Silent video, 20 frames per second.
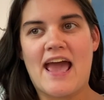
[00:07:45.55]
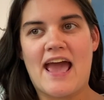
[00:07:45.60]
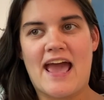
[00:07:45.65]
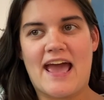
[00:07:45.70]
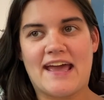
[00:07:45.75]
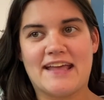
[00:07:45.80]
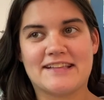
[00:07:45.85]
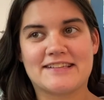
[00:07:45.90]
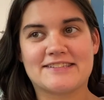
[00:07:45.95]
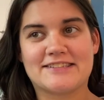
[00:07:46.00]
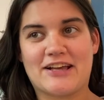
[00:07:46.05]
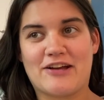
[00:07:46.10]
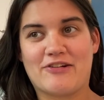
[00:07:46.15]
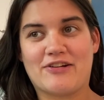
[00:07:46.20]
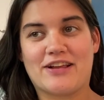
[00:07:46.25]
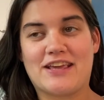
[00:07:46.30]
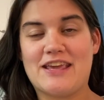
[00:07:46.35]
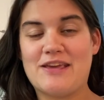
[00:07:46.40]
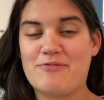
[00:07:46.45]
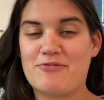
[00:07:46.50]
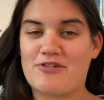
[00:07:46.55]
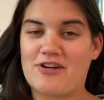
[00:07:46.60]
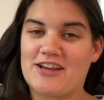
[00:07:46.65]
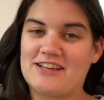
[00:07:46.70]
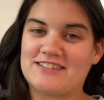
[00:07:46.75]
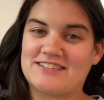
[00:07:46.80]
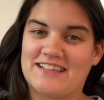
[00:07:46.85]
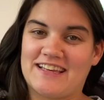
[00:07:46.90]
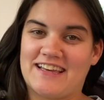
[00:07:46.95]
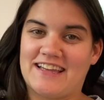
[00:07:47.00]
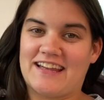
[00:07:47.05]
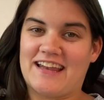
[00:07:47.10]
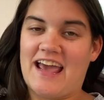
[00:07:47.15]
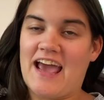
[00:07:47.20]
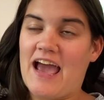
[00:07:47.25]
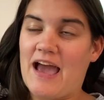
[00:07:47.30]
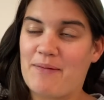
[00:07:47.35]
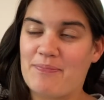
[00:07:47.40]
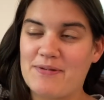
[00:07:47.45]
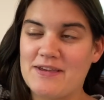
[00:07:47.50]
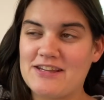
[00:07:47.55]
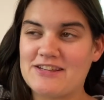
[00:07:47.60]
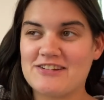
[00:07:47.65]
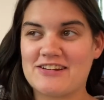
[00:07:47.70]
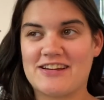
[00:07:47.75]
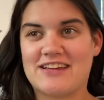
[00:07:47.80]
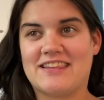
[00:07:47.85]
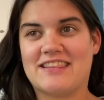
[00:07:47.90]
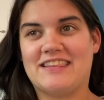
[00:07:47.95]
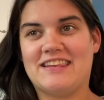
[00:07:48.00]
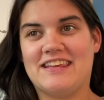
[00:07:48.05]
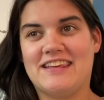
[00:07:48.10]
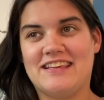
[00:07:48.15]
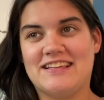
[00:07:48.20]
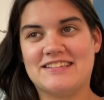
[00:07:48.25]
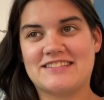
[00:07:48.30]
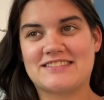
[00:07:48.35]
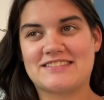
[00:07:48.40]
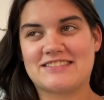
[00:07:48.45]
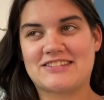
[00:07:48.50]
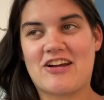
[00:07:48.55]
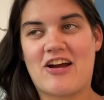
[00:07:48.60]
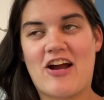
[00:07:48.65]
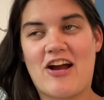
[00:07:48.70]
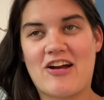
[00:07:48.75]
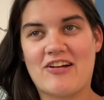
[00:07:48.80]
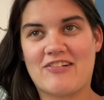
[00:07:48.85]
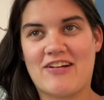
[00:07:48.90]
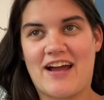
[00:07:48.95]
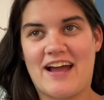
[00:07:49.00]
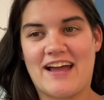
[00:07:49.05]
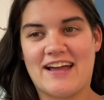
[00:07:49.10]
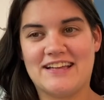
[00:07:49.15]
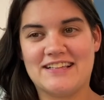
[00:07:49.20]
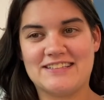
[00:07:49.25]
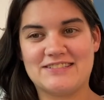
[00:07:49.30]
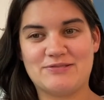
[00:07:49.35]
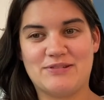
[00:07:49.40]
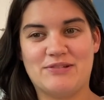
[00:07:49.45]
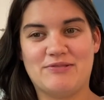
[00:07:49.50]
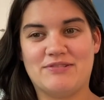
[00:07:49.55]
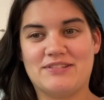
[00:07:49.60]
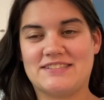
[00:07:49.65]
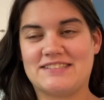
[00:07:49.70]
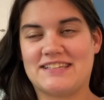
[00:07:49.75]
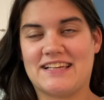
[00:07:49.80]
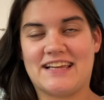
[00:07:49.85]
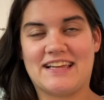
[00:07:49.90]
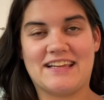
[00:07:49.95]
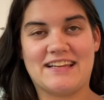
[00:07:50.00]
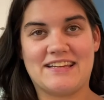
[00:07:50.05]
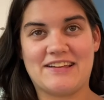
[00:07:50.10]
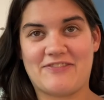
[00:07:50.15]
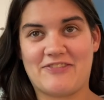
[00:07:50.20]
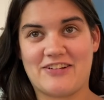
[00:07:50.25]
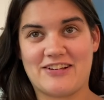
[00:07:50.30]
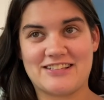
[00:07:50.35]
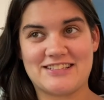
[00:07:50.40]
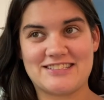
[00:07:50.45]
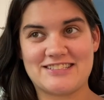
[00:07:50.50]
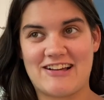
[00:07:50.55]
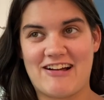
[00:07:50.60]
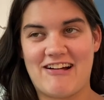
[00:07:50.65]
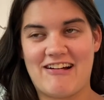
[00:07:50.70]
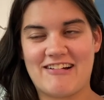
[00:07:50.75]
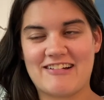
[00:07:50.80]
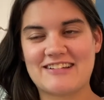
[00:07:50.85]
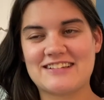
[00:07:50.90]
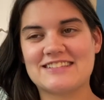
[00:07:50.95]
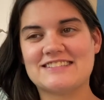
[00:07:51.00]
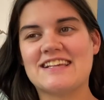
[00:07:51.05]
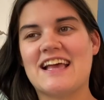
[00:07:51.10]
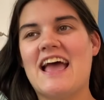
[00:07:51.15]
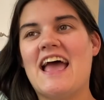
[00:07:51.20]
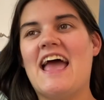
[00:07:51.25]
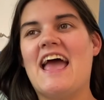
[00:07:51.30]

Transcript: And so to keep Greyson happy during these car rides, we would sing different songs.